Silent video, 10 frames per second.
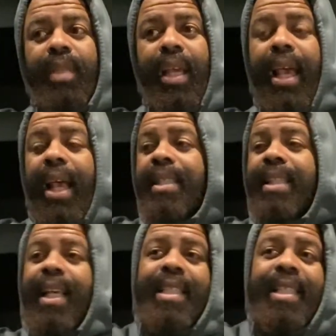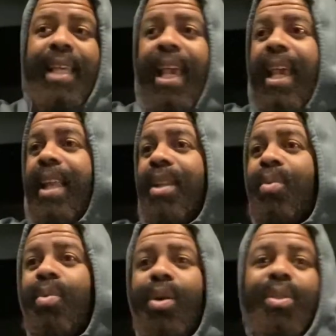as they say in the
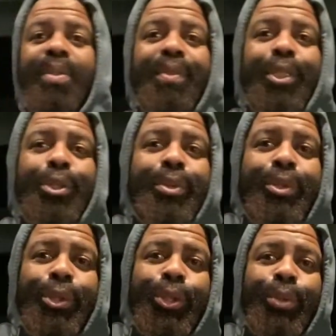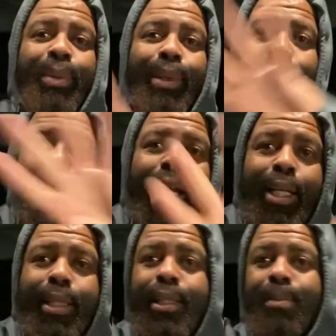world of YouTube, like,
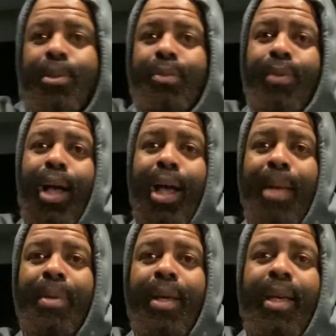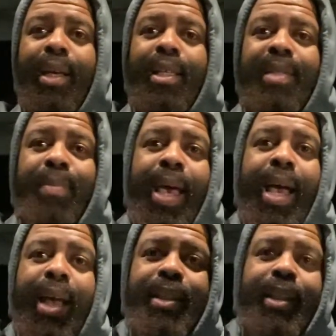subscribe,
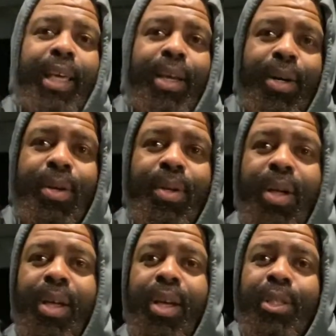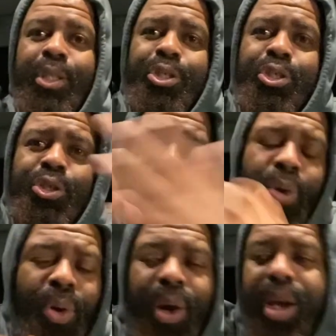smash, kill,
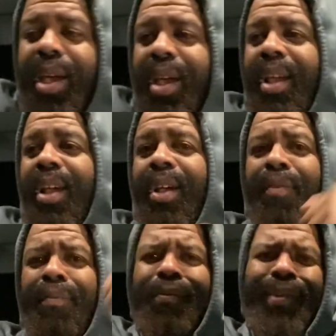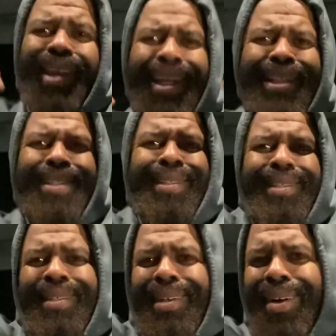destroy,
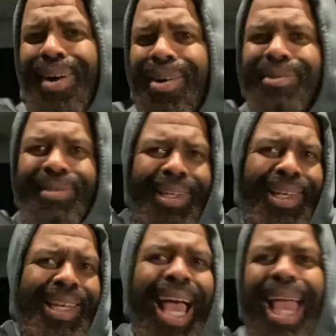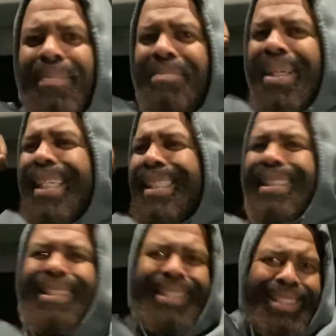flex on the like
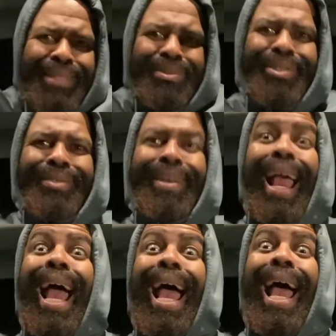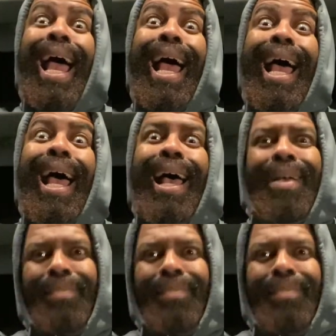button, subscribe.